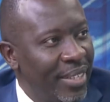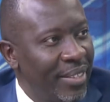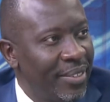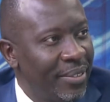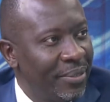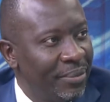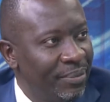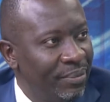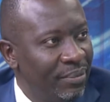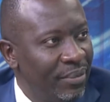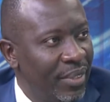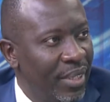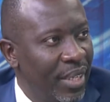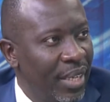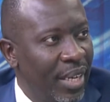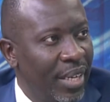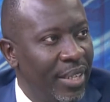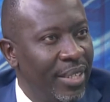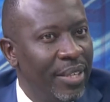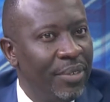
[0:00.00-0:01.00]

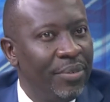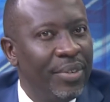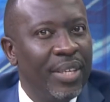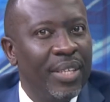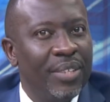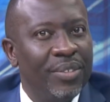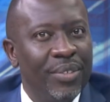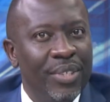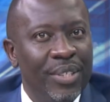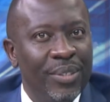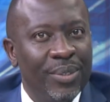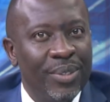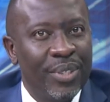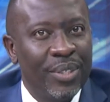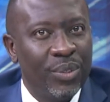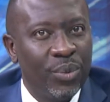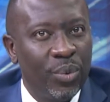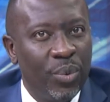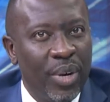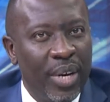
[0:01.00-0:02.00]
Mm-hmm. And there are various reasons
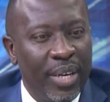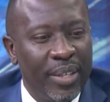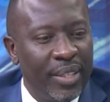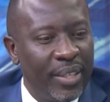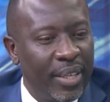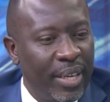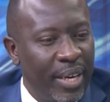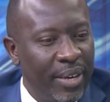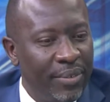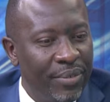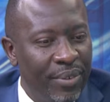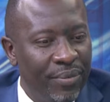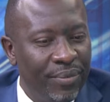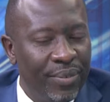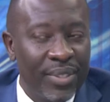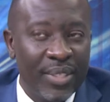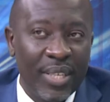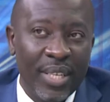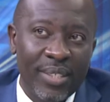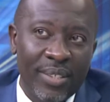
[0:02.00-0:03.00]
as to why. I've
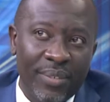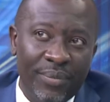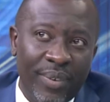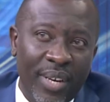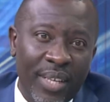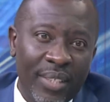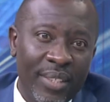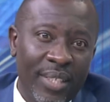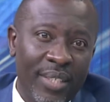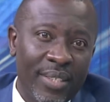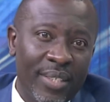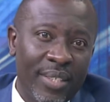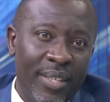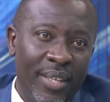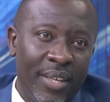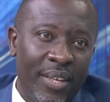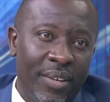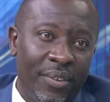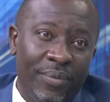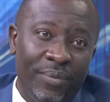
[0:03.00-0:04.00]
emphasized the fact that,
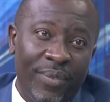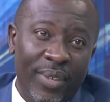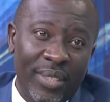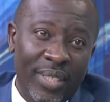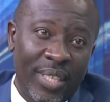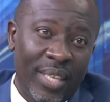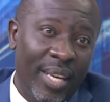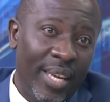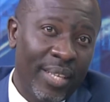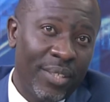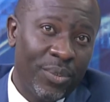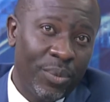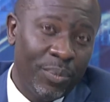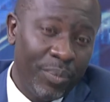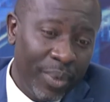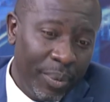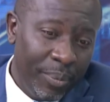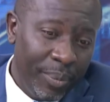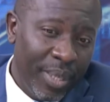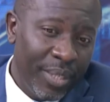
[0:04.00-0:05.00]
first I'd like
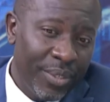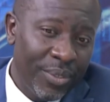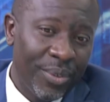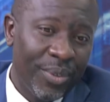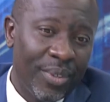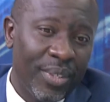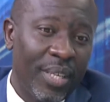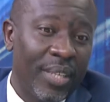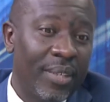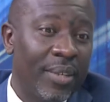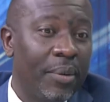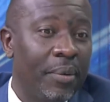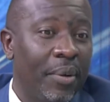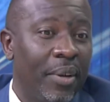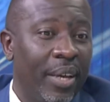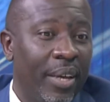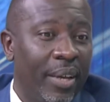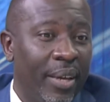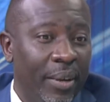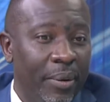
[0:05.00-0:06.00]
to mention that
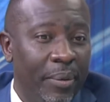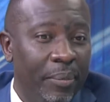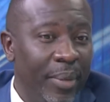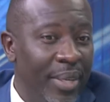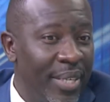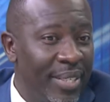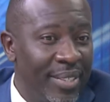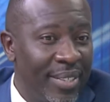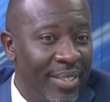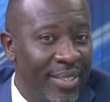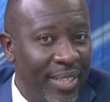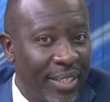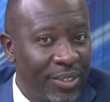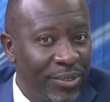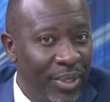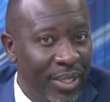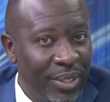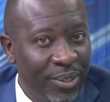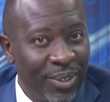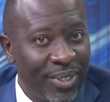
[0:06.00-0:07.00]
medicine is
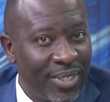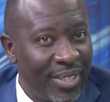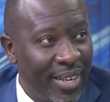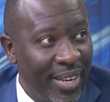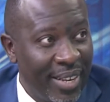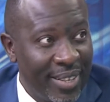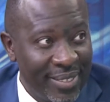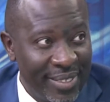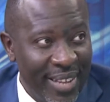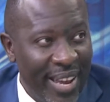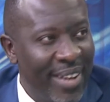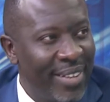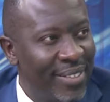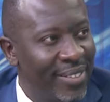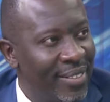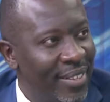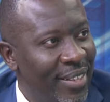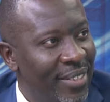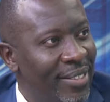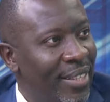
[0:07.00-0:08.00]
actually not a
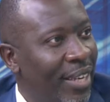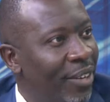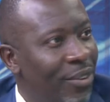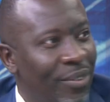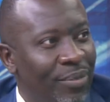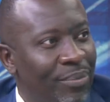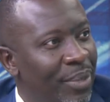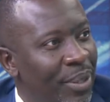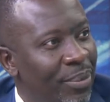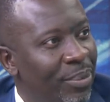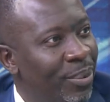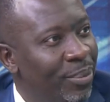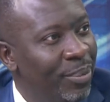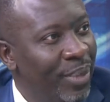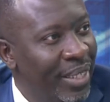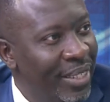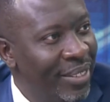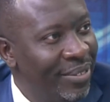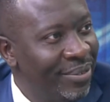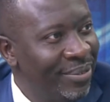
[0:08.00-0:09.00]
science, as a lot of people
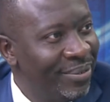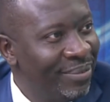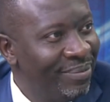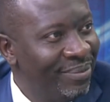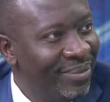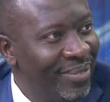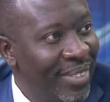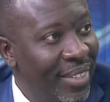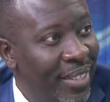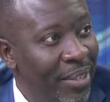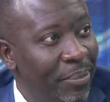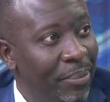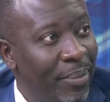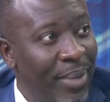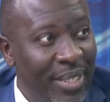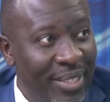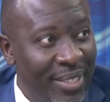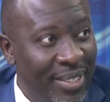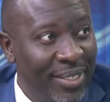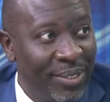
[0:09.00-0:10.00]
believe.
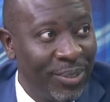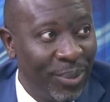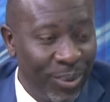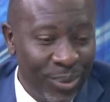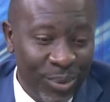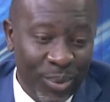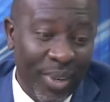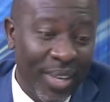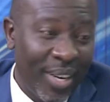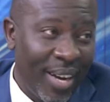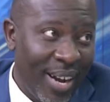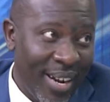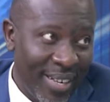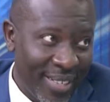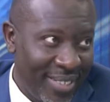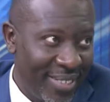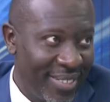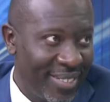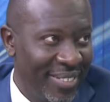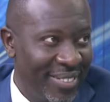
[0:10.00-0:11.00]
Medicine is also an art.